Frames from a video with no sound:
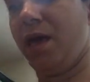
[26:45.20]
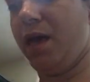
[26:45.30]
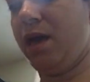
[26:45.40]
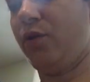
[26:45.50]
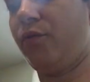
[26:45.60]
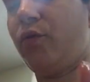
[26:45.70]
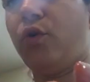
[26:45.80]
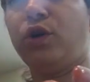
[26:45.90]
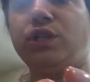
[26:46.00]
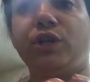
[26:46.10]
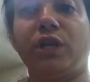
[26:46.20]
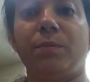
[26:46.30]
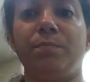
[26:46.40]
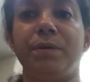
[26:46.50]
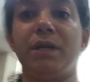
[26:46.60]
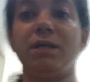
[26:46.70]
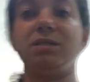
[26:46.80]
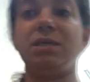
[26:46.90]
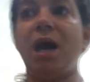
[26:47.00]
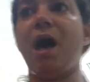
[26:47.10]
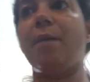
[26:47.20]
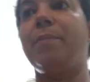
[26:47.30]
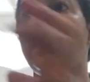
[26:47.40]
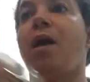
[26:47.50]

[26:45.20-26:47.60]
And of course you're gonna put on top